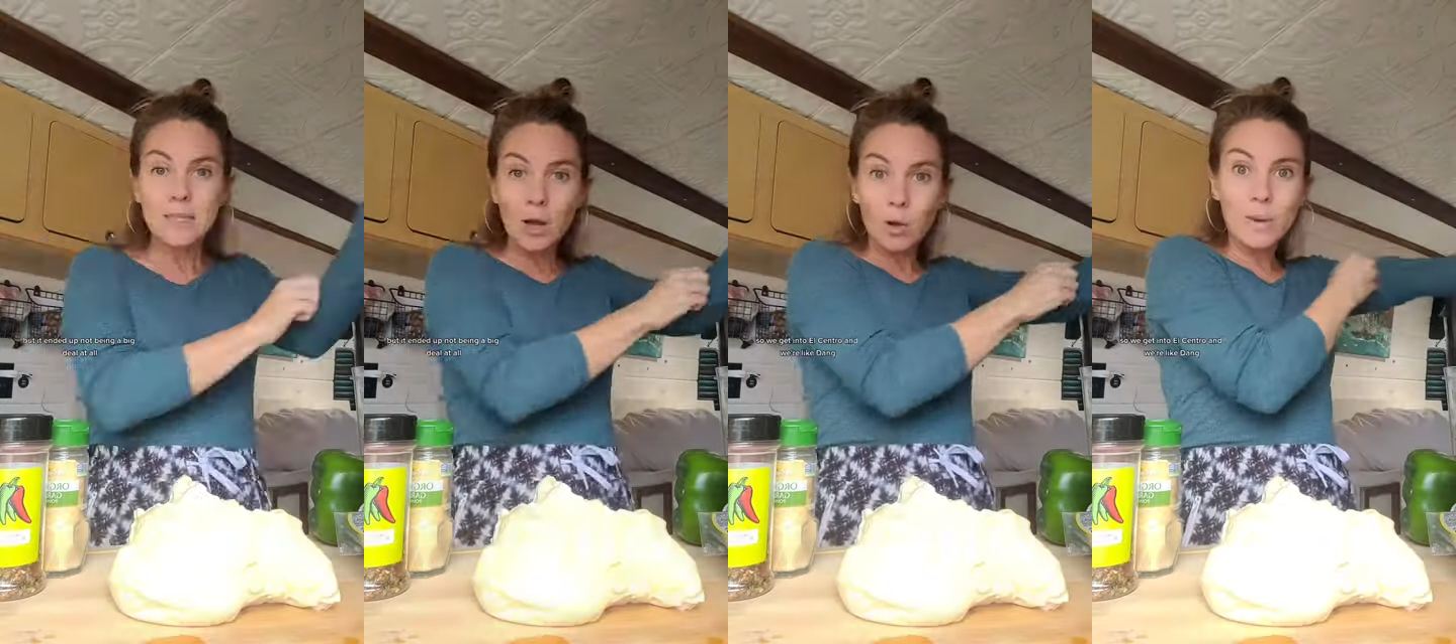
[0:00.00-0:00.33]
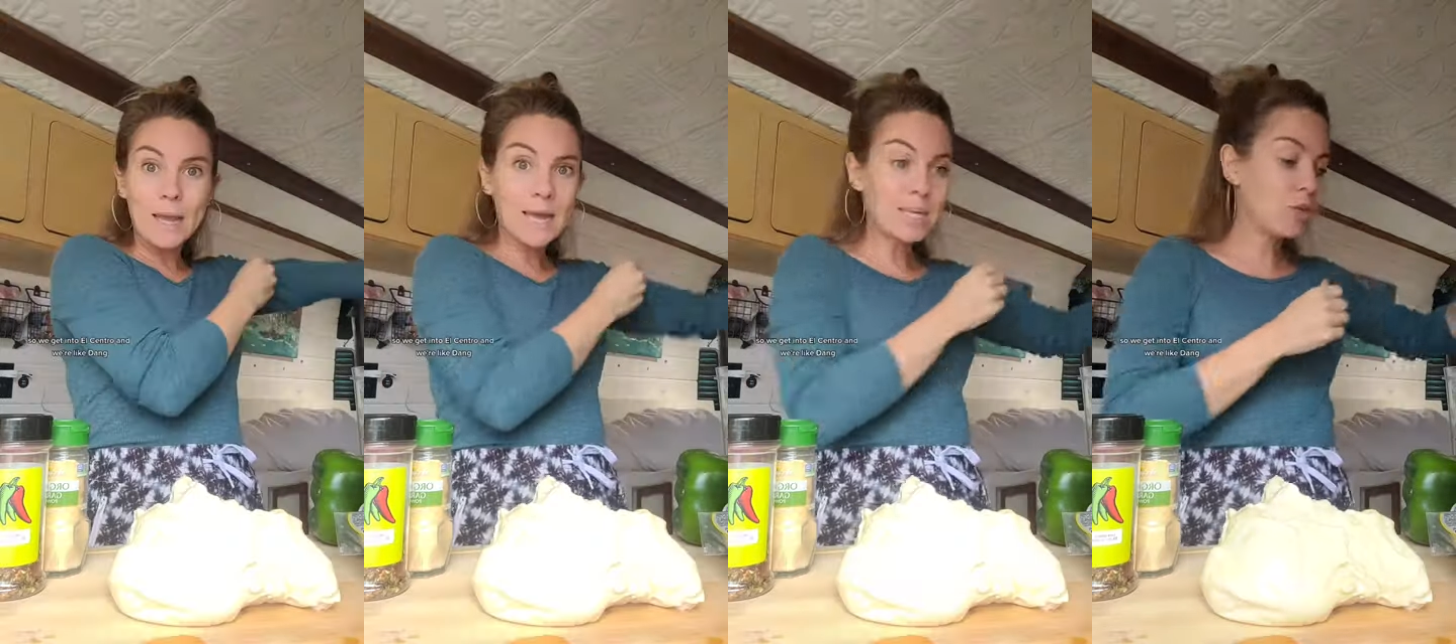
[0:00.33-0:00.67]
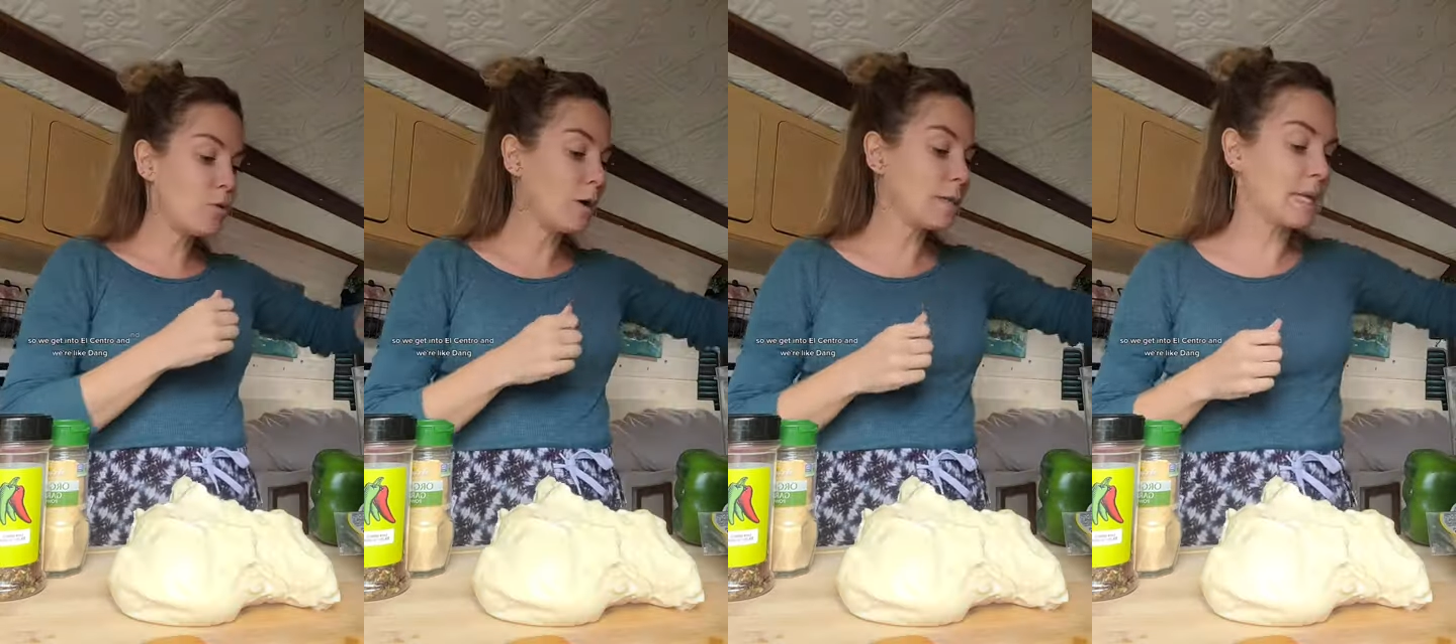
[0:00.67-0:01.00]
So we get
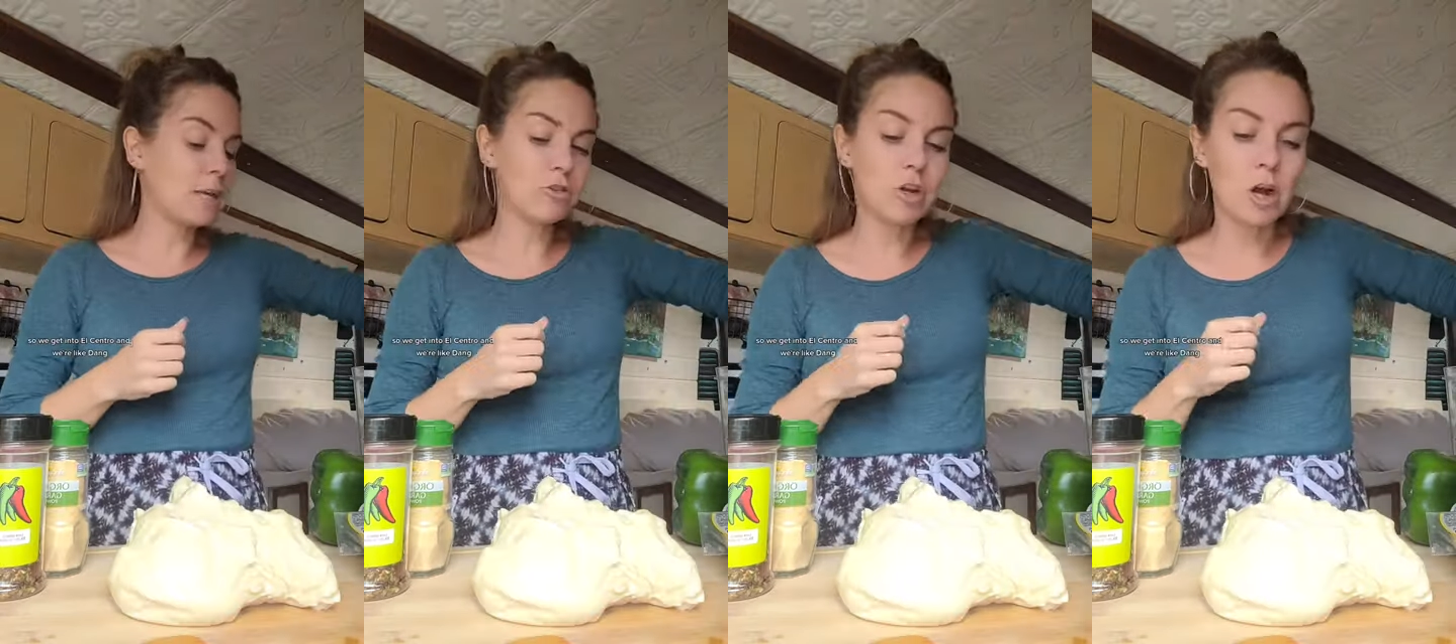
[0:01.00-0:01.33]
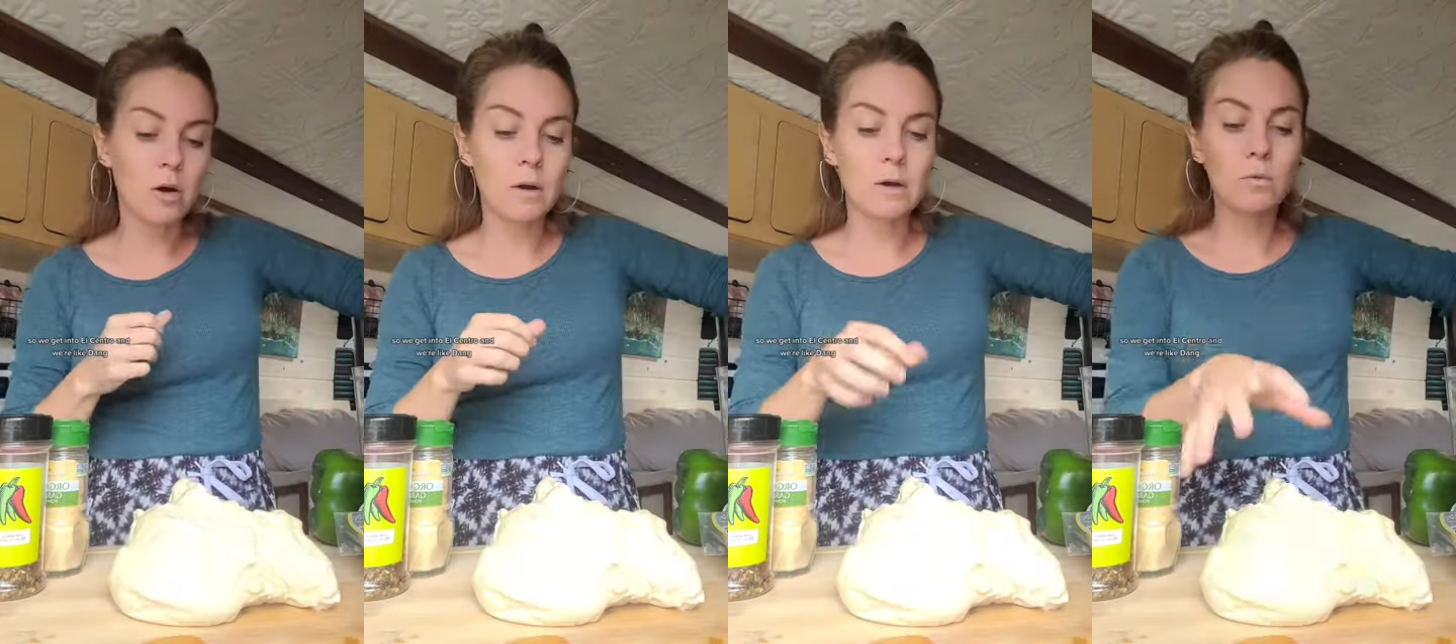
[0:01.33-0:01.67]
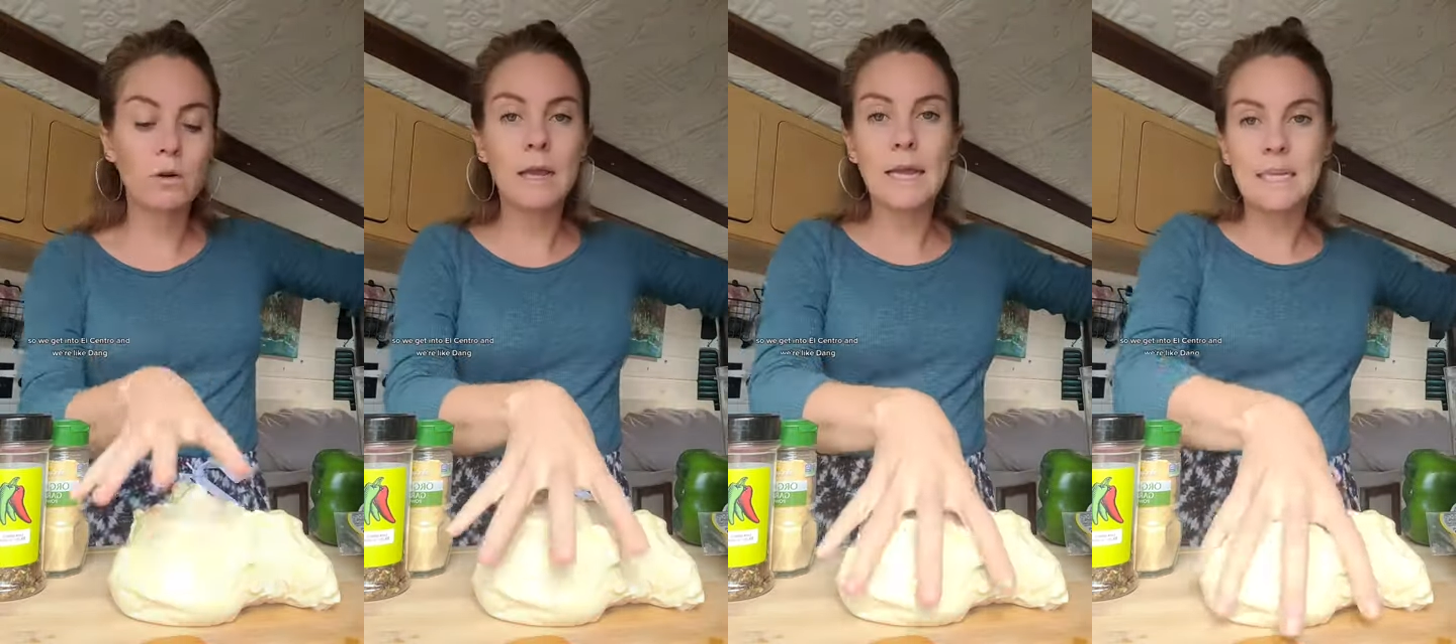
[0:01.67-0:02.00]
into El Centro
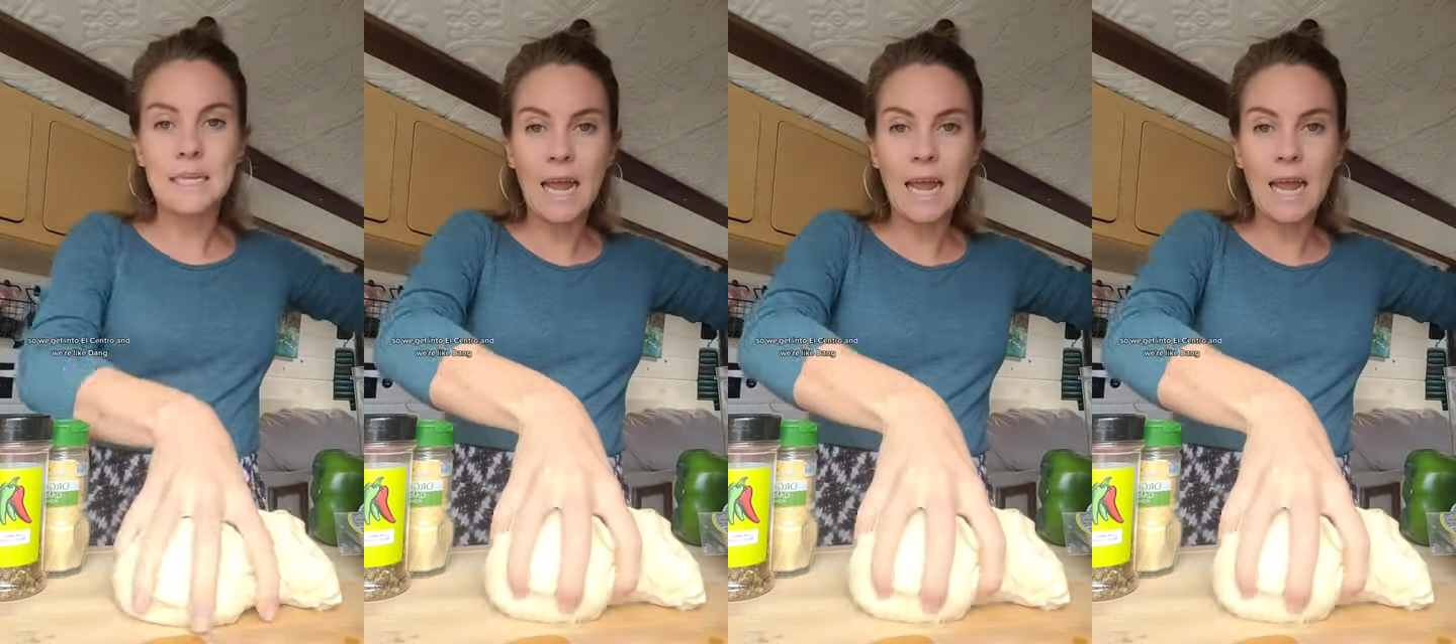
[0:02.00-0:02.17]
and we're like,